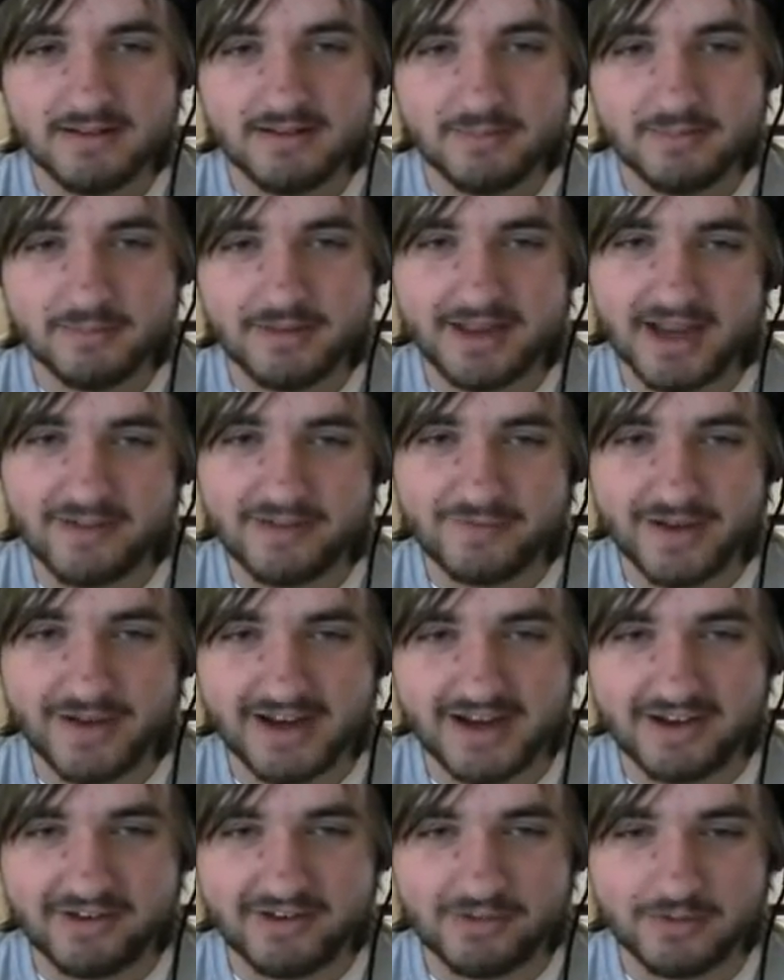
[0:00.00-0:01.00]
But yeah, if I
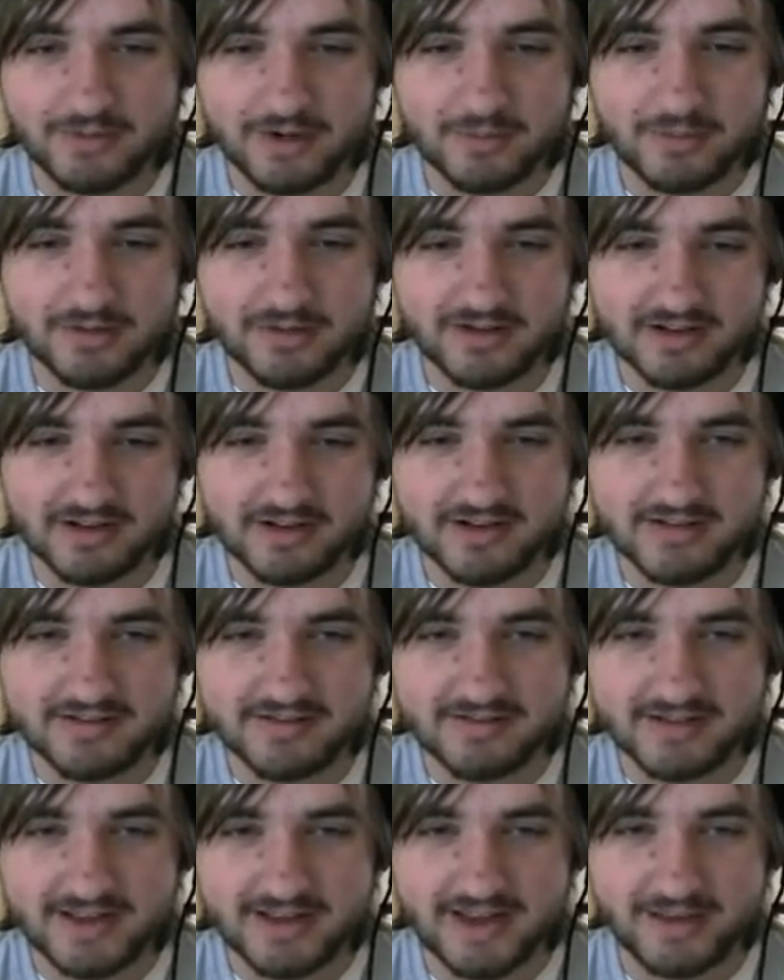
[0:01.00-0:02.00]
need to, I'll put a
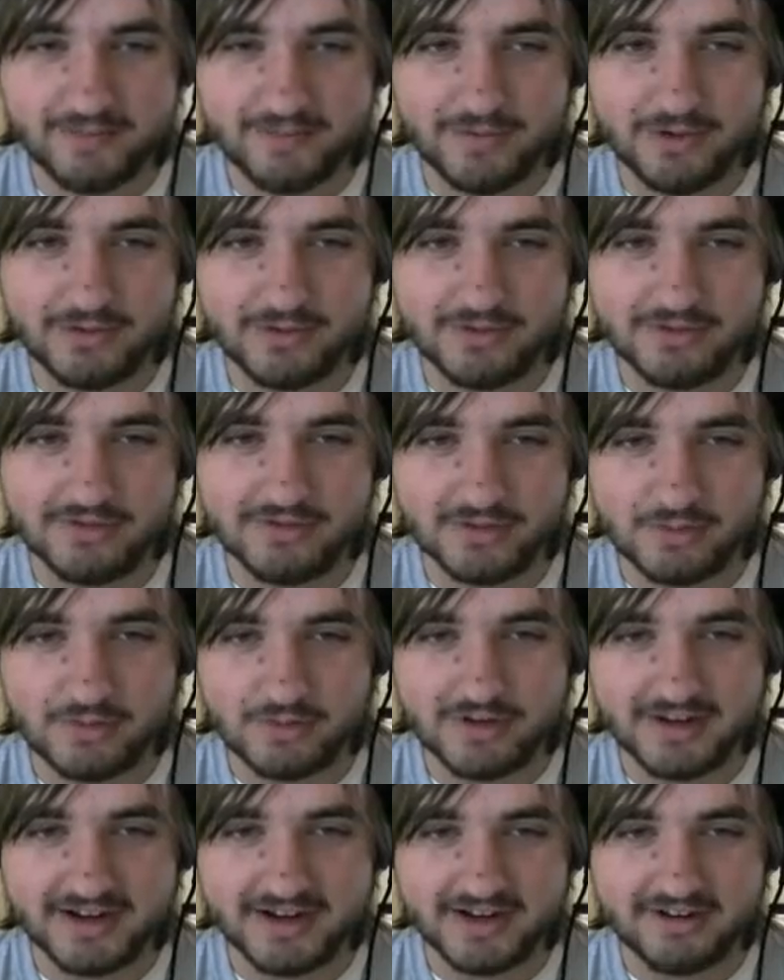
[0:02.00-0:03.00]
headphone user
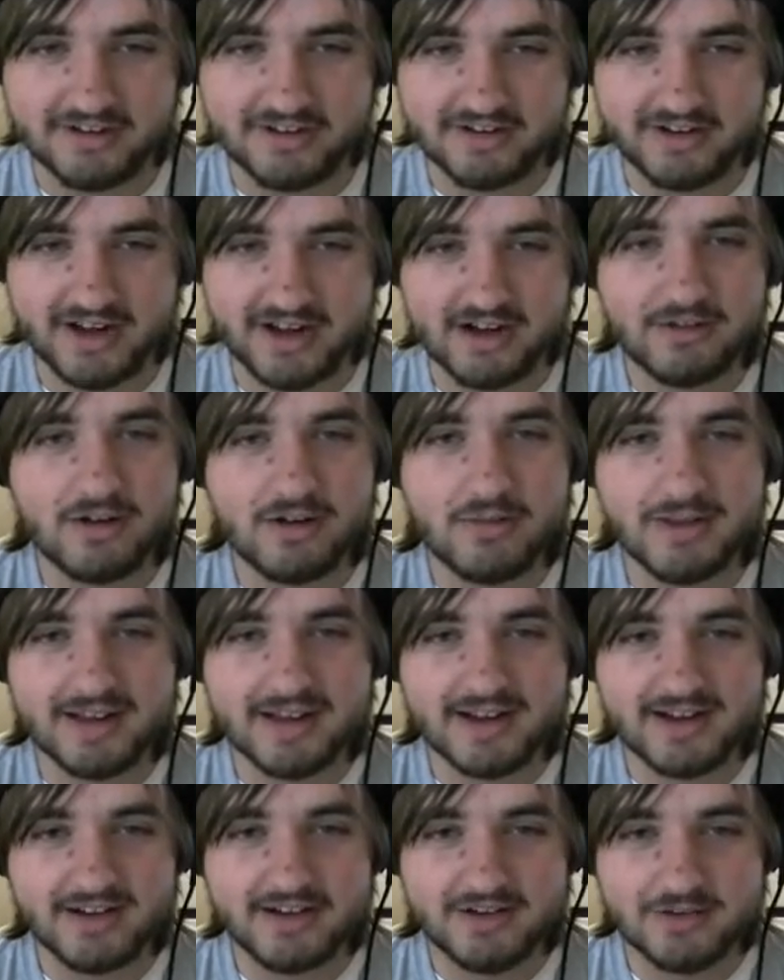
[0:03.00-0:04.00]
warning here. So now all we
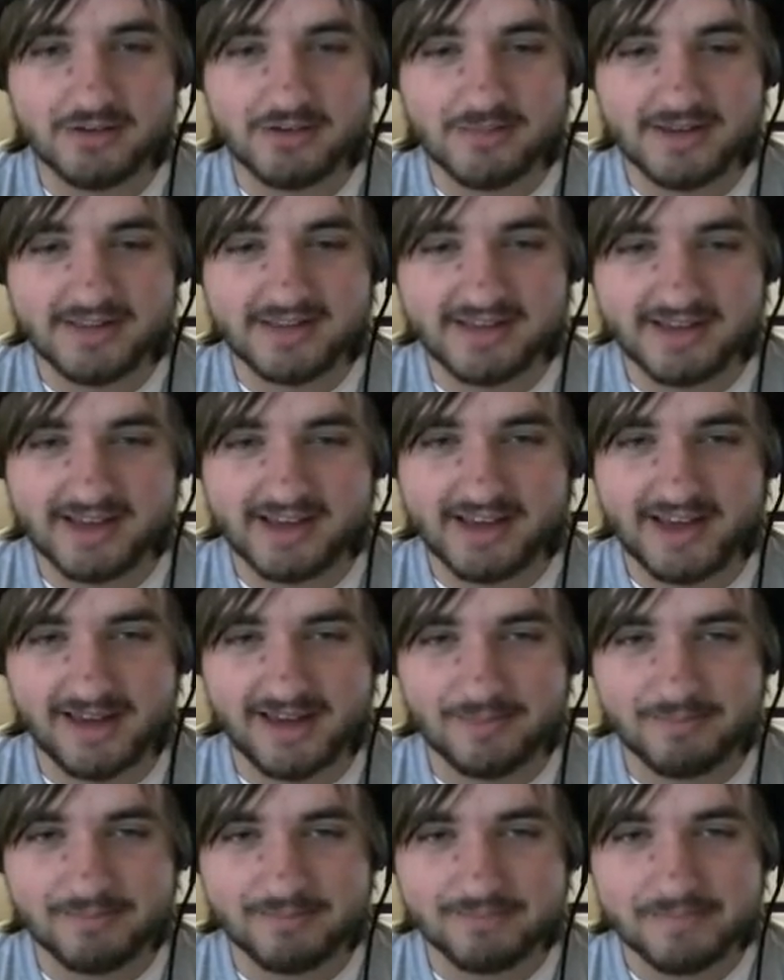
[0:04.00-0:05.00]
gotta do to beat the
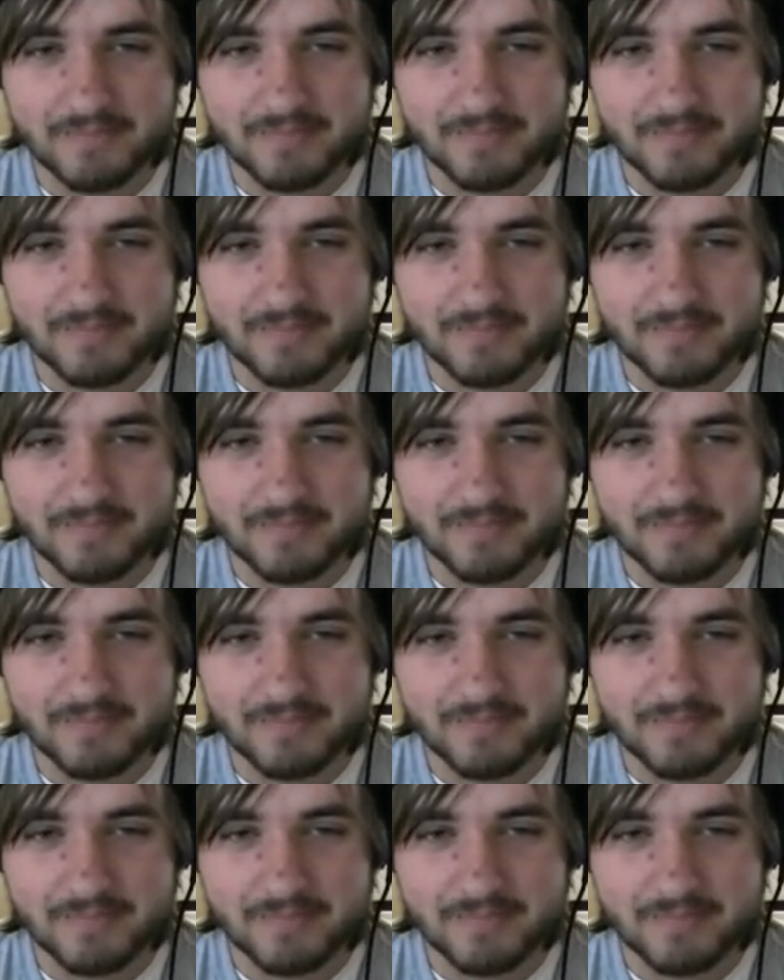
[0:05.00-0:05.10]
game